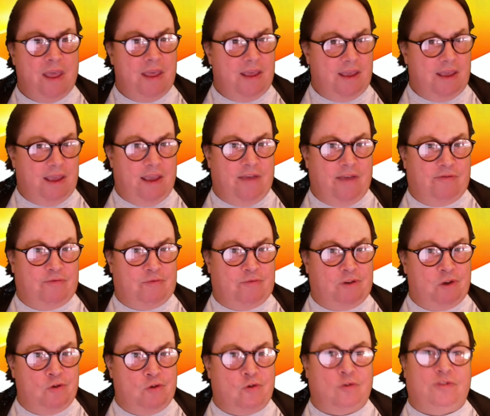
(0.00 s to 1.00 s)
if
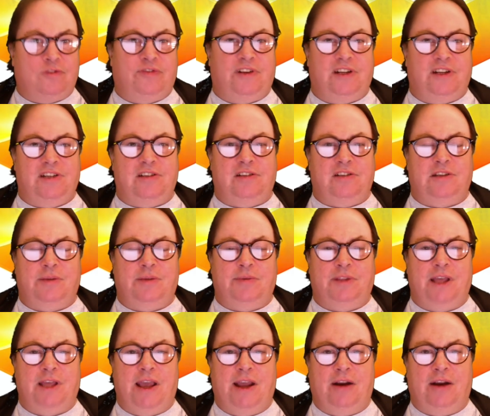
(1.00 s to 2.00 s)
Google's finished some of
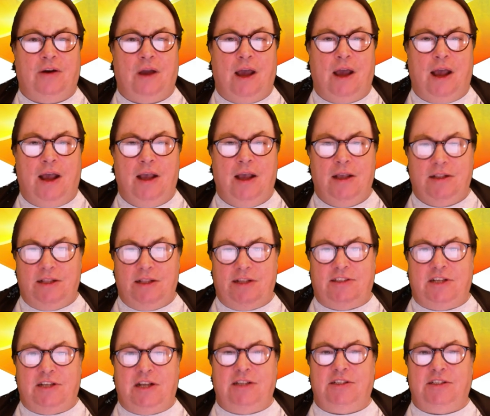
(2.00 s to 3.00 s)
their, uh, their
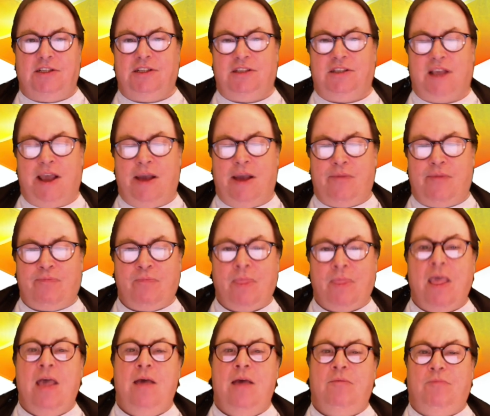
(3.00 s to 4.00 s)
changes yet.
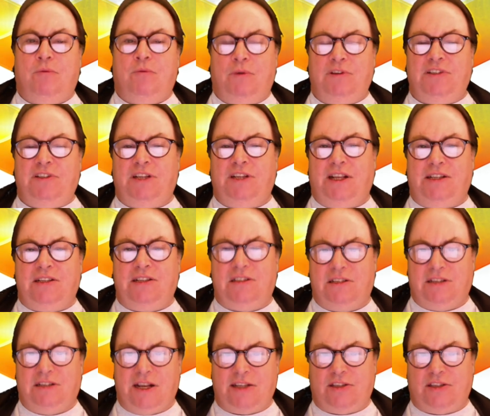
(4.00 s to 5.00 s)
But once you get to the
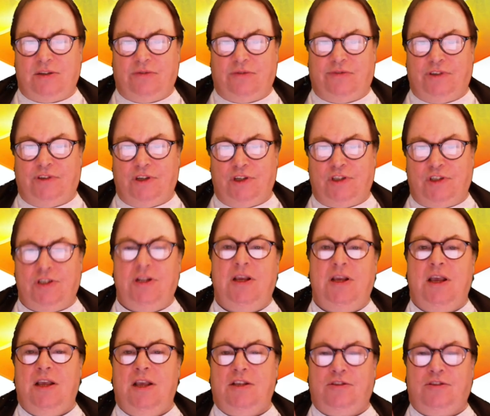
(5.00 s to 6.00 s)
desktop version,
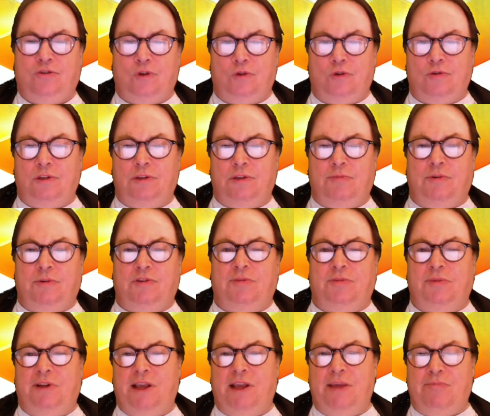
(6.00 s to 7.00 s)
scroll to the bottom
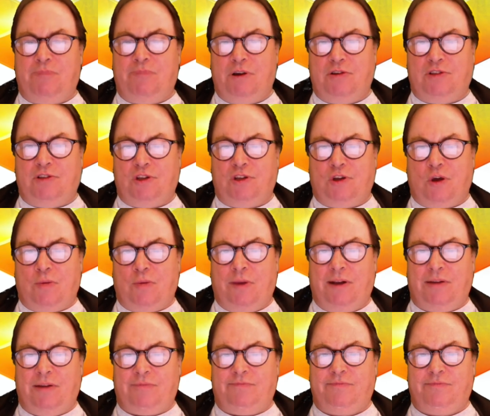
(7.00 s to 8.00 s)
and hit post a
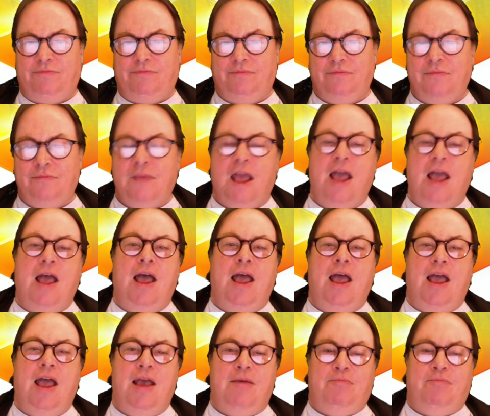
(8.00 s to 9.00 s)
comment.
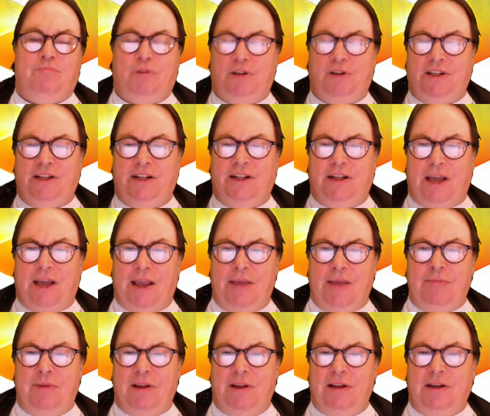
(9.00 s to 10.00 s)
Put in your
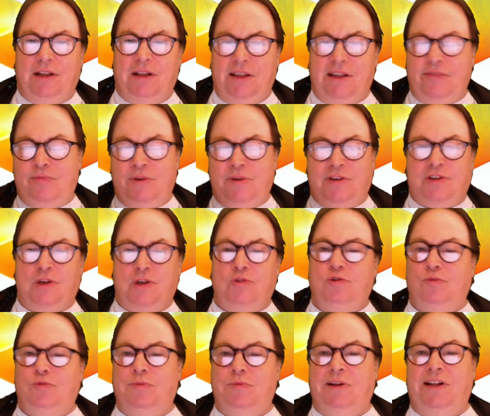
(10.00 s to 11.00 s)
name, leave me a
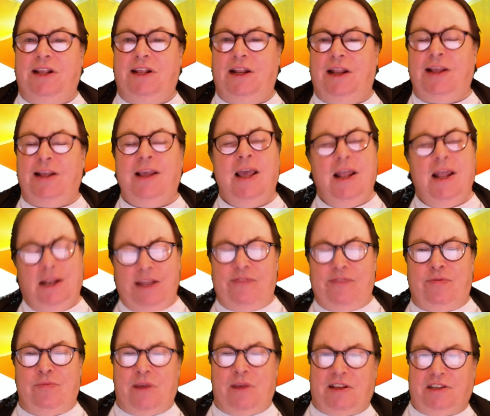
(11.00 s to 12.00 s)
social media link,
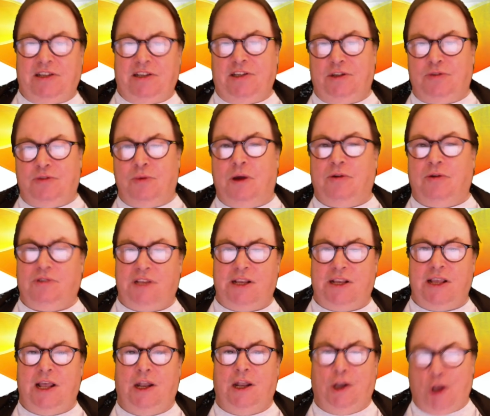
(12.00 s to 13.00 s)
leave a message as well. Say
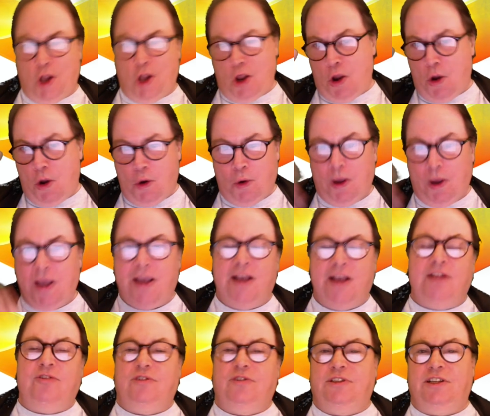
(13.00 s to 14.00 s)
hello,
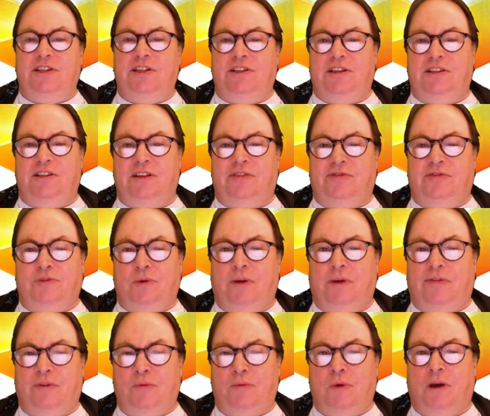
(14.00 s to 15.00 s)
introduce yourself to
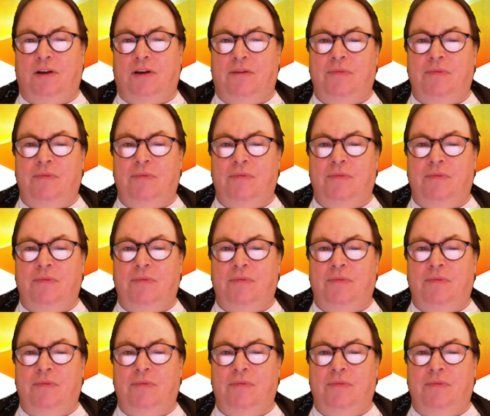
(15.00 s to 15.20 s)
everyone.